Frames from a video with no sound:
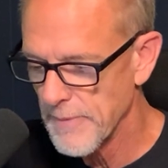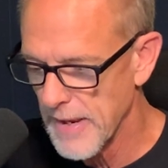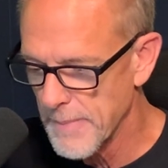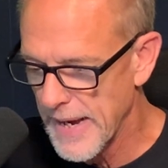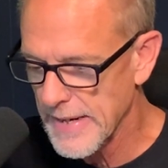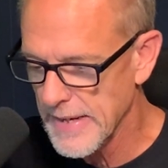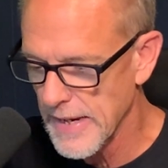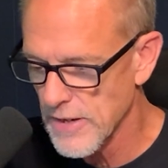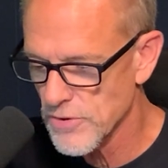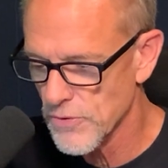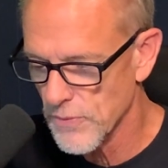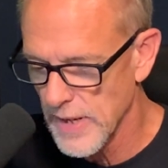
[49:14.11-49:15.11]
In my
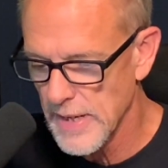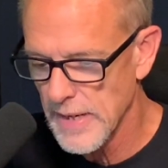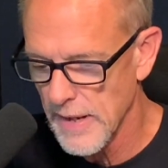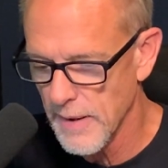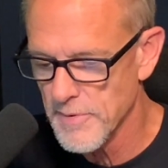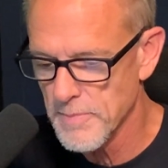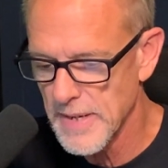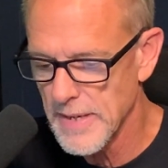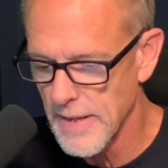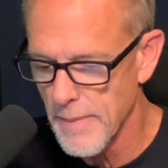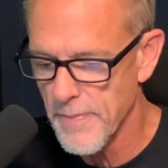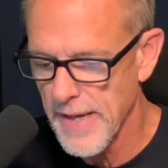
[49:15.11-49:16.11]
case, running helps me
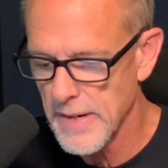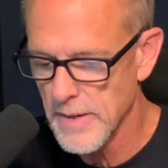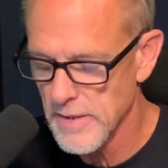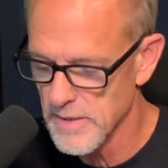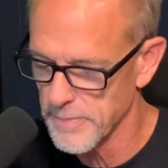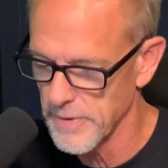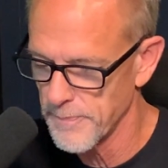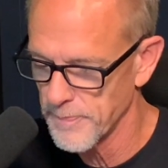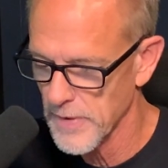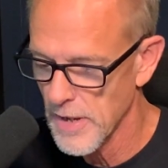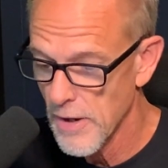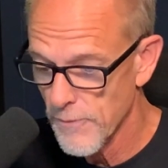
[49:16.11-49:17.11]
keep that discipline.
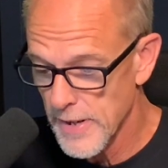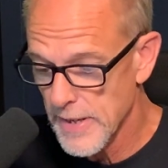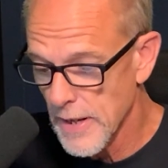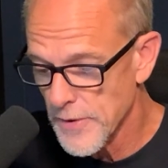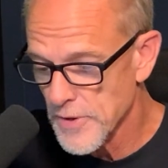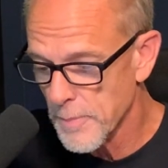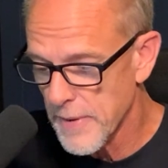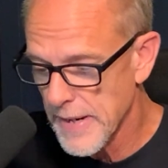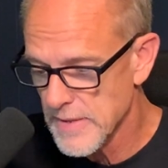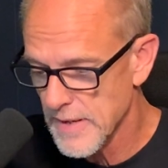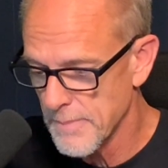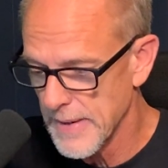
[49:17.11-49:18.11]
Running also
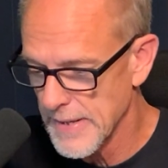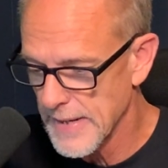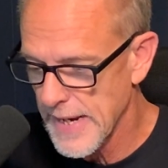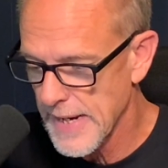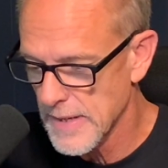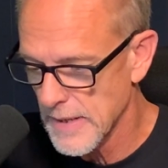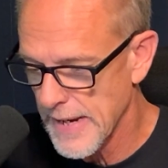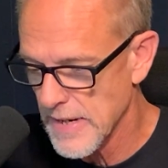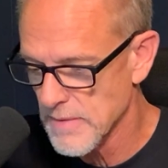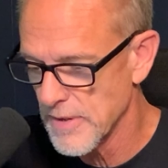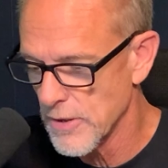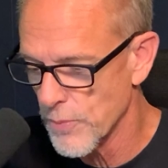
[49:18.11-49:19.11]
breaks up my day and
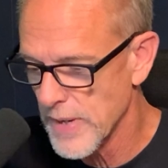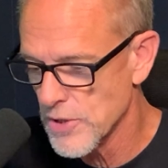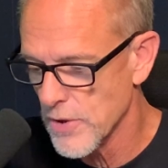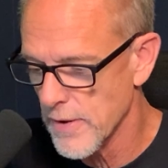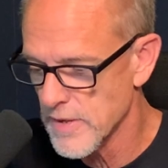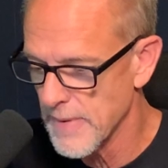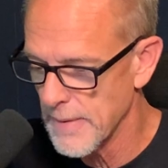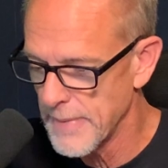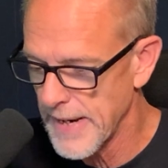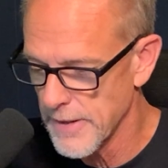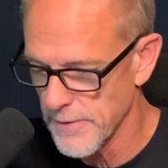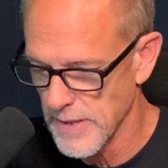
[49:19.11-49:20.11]
allows me to recharge my
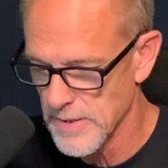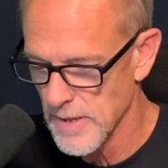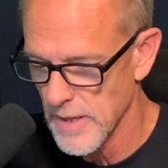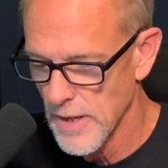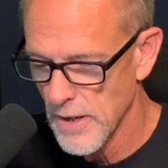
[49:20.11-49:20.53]
batteries.